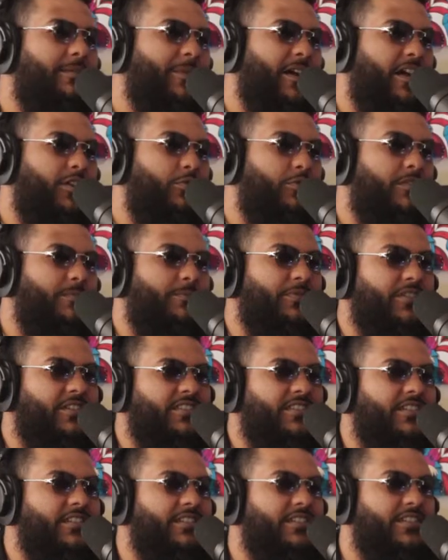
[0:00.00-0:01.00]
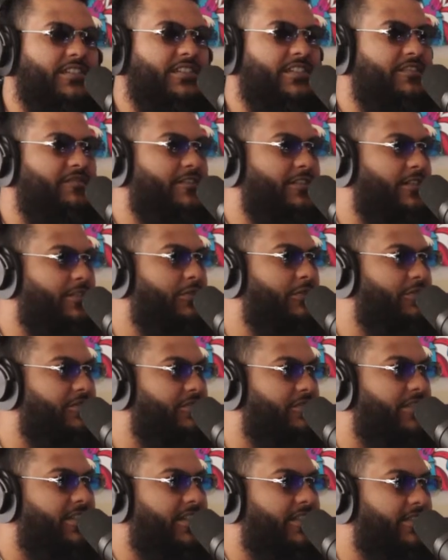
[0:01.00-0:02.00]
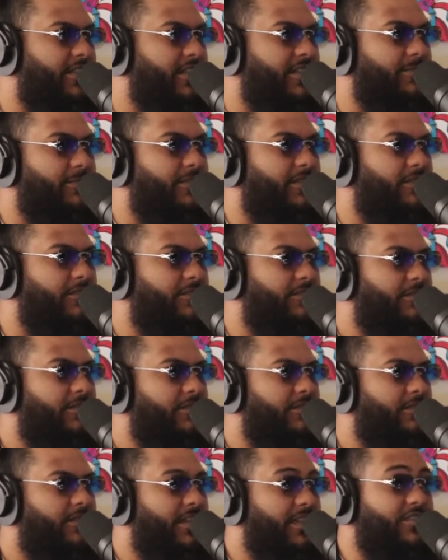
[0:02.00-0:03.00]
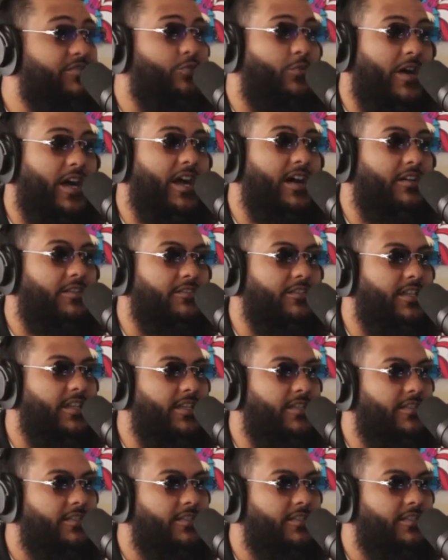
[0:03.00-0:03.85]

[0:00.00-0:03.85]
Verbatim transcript: to think about how one person could shift the culture like that, bro. Bro, it's like, wild.